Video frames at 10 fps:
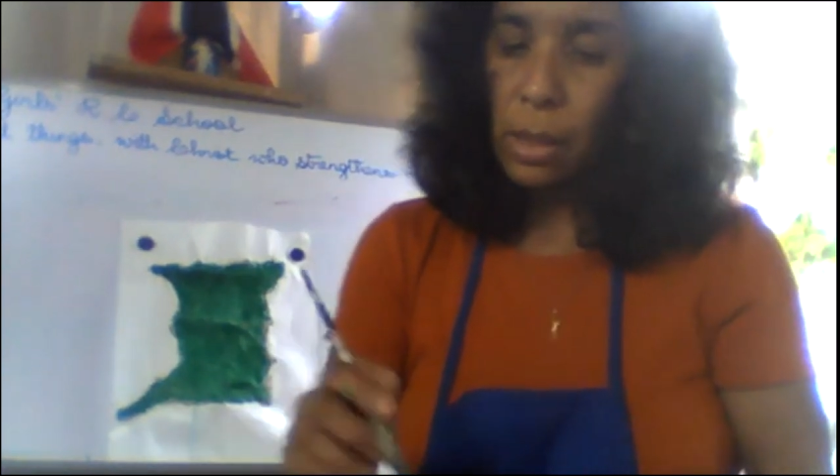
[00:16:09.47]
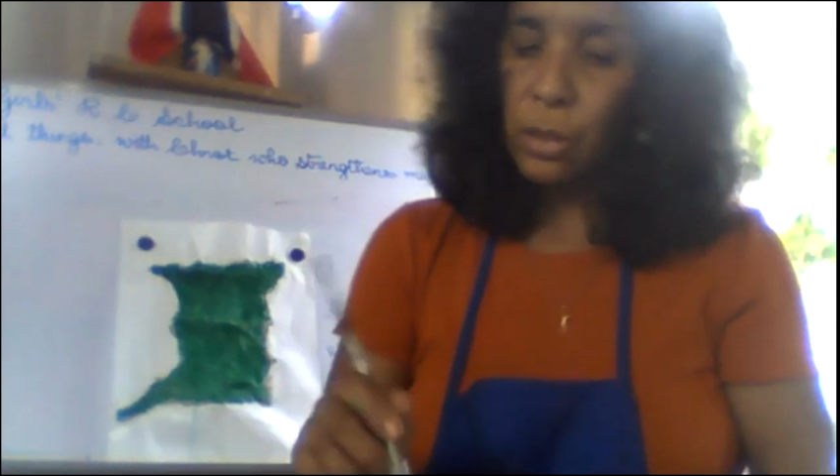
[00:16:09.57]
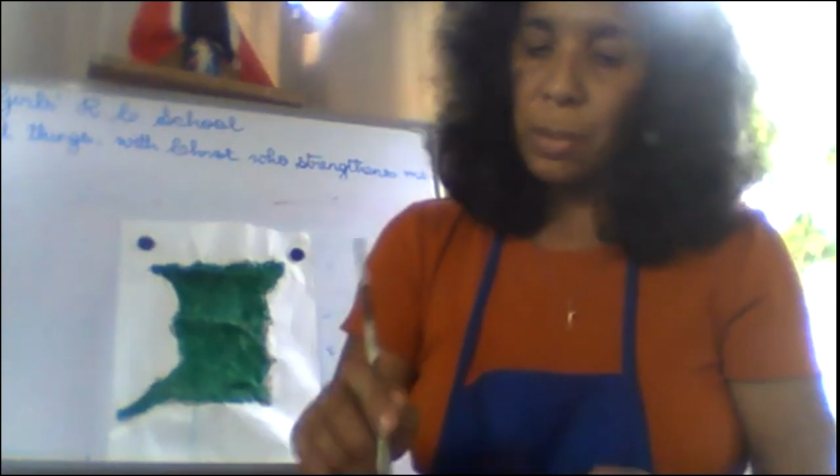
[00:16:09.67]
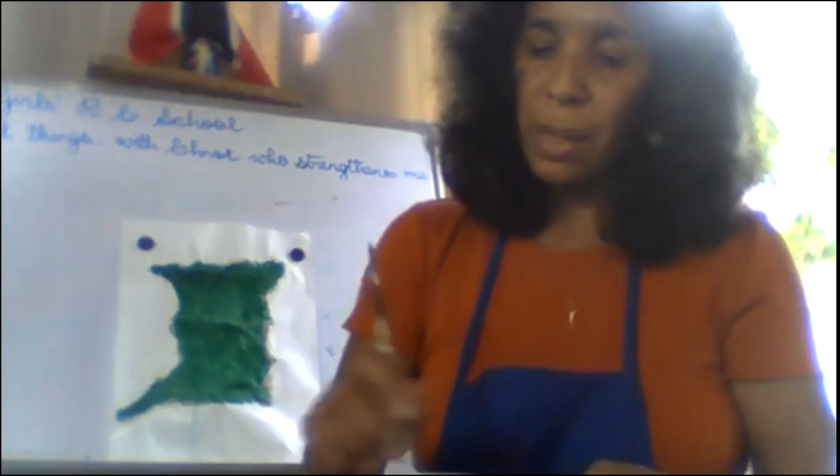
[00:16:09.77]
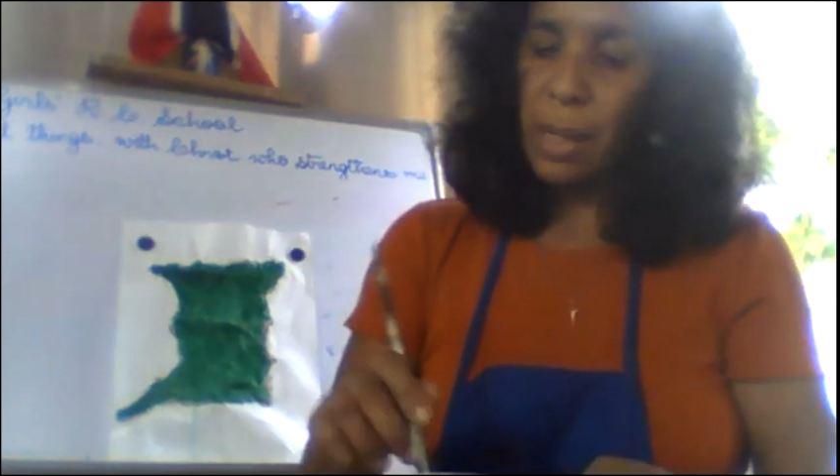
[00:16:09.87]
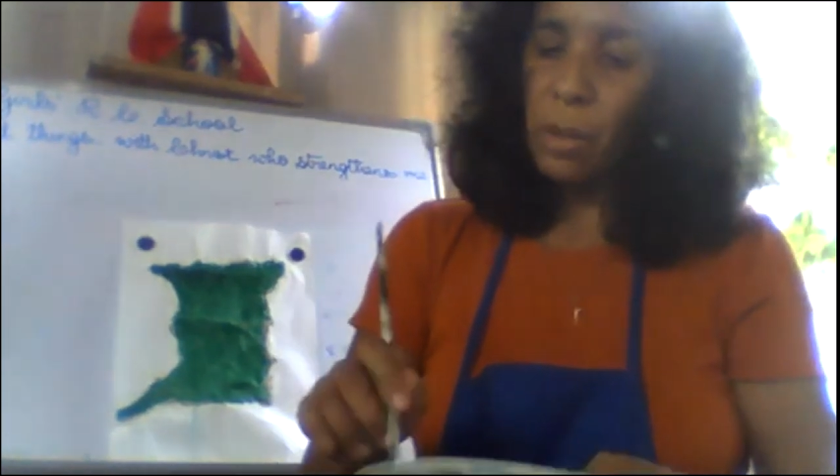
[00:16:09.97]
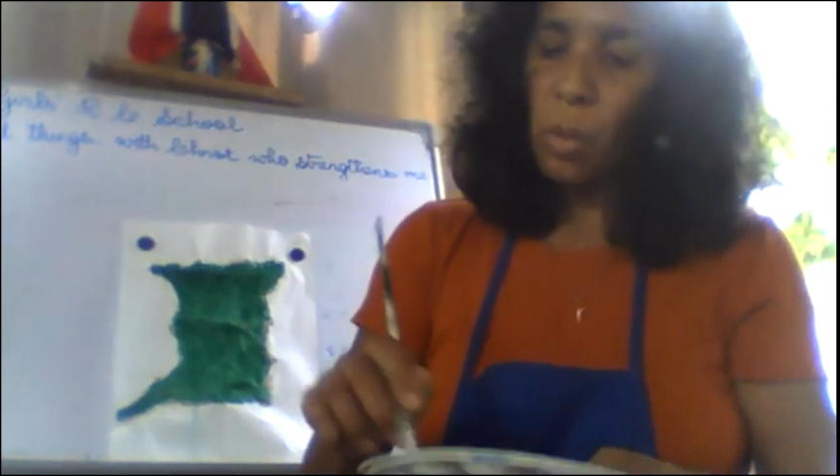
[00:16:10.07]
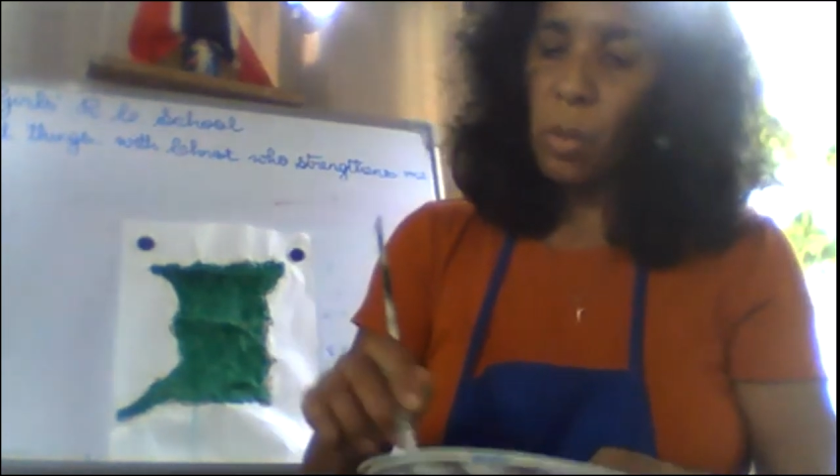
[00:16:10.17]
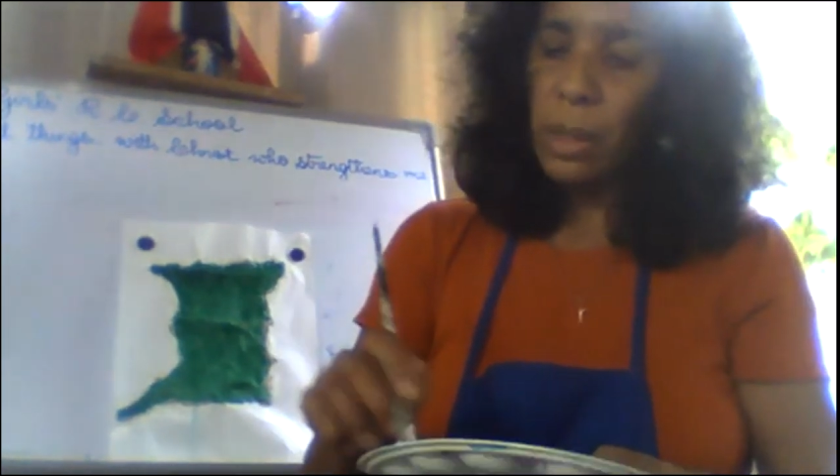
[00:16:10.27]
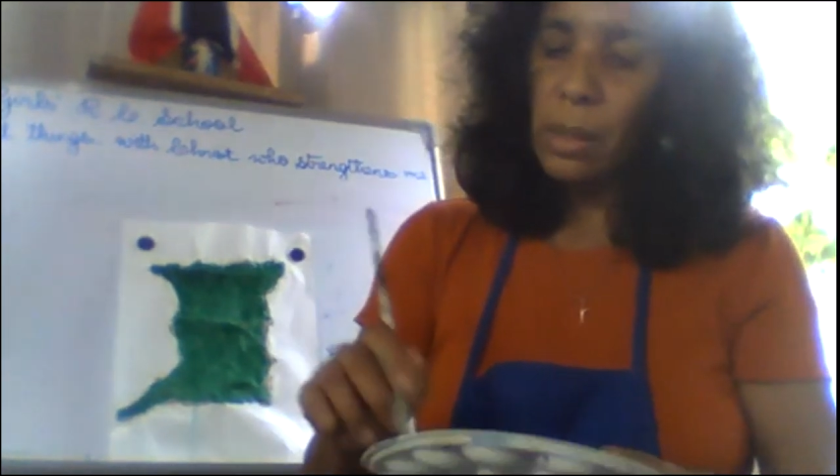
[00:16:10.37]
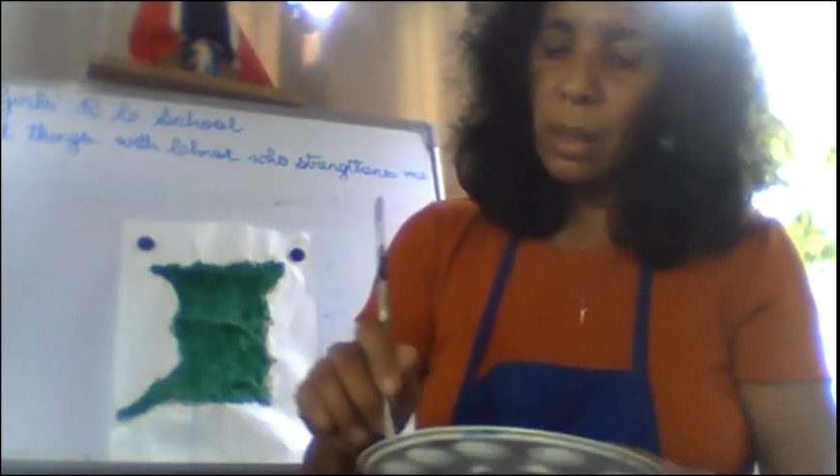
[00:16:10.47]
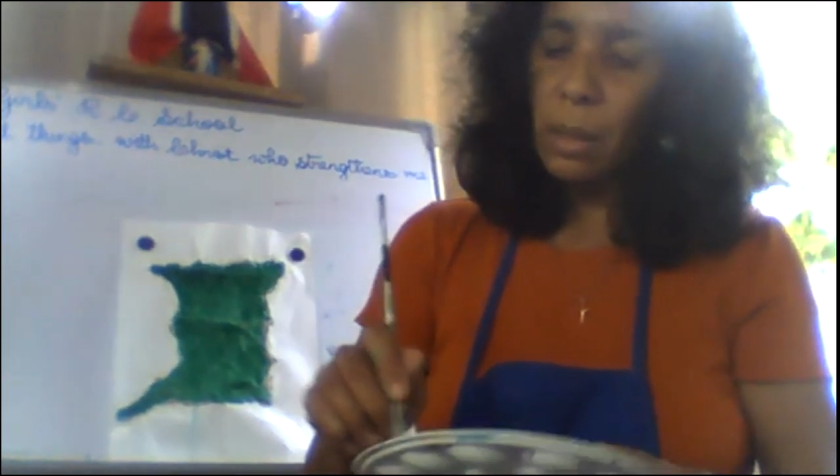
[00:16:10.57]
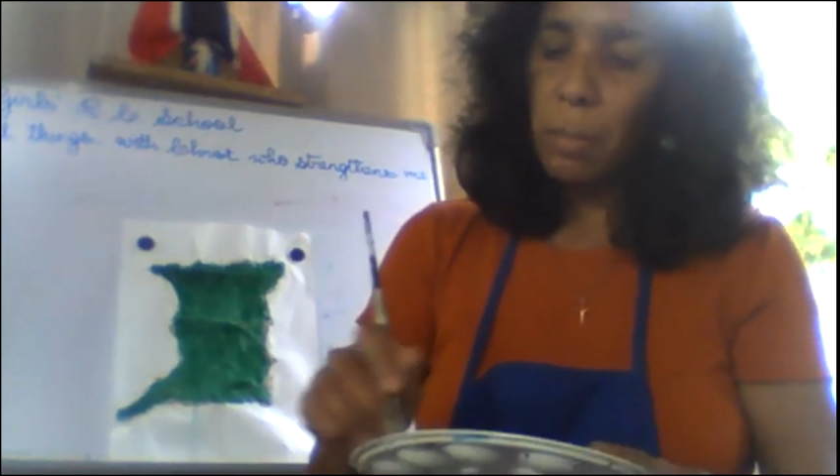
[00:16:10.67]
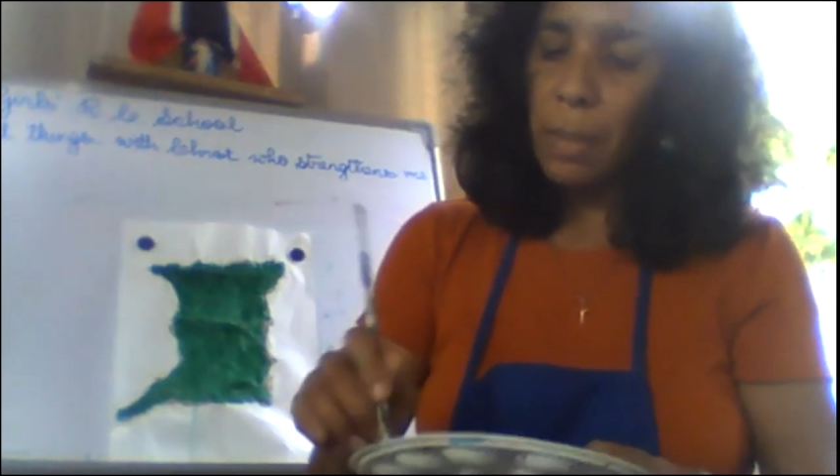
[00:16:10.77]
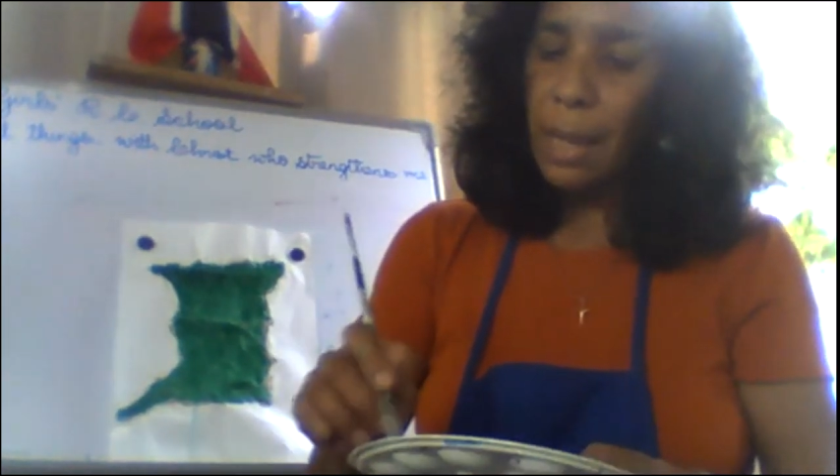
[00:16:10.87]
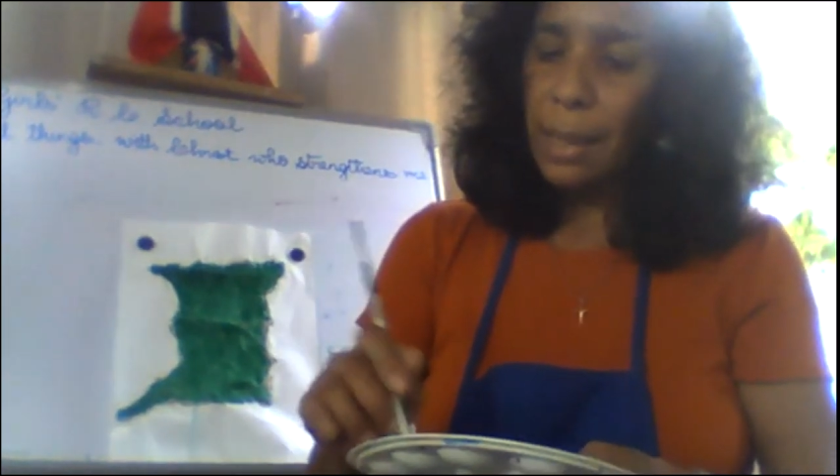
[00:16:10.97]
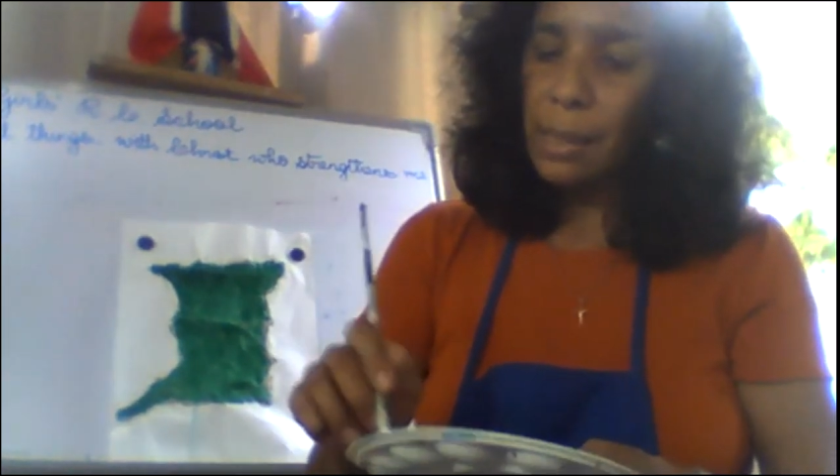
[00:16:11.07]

touch it because I don't want it to look black.